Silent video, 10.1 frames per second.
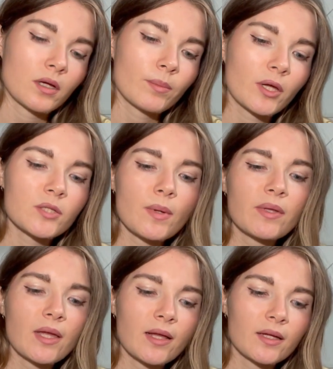because maybe
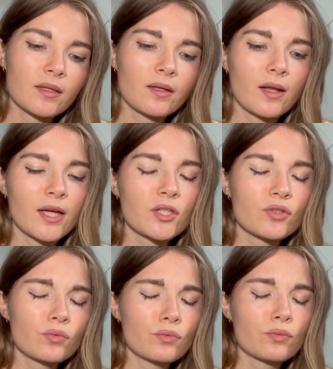they like
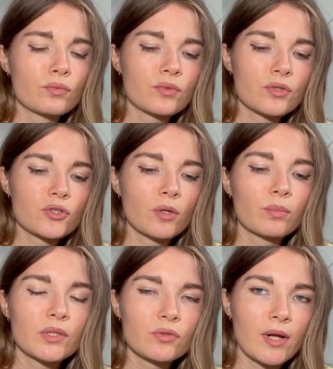to jump
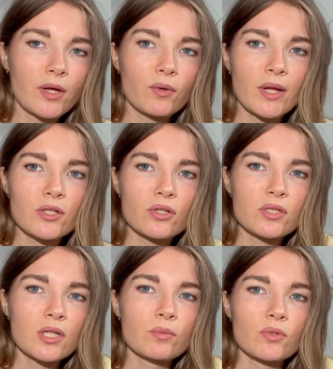into like
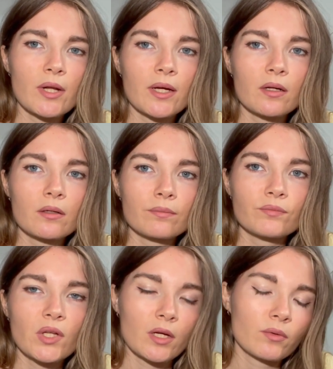relationships, or like,
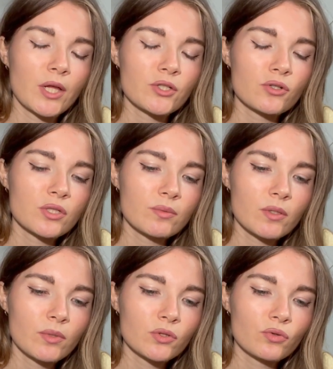yeah, relationships a
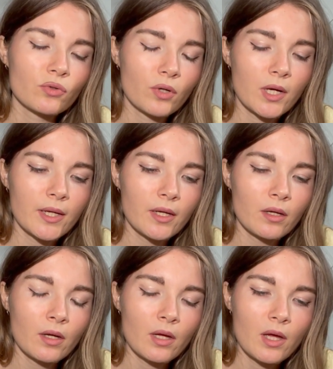bit too quickly.
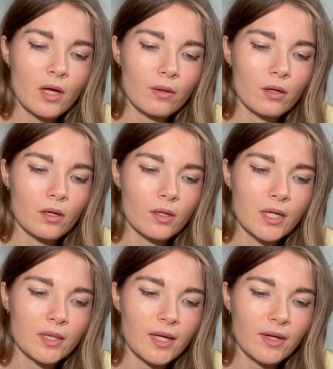
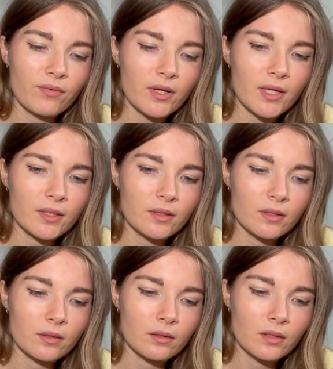And like I feel like
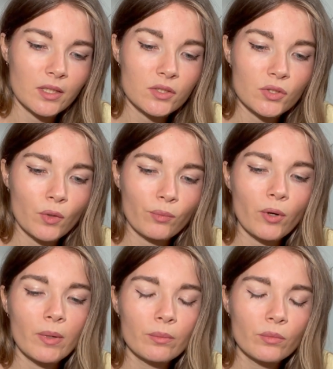that's a
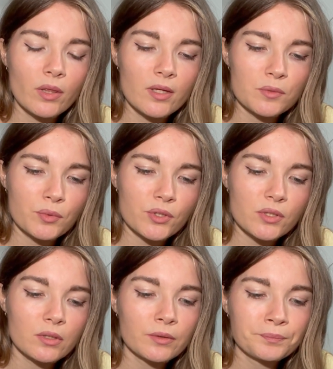problem with this
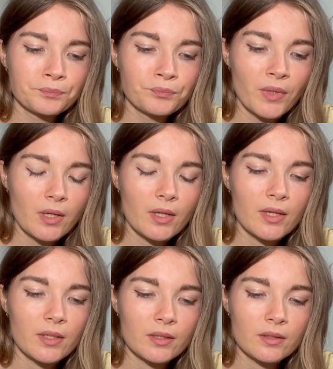person,
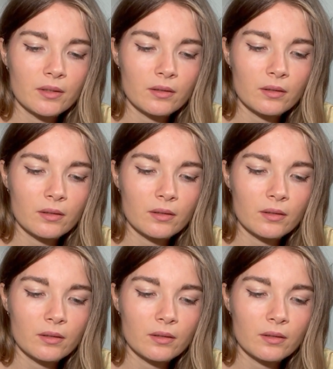and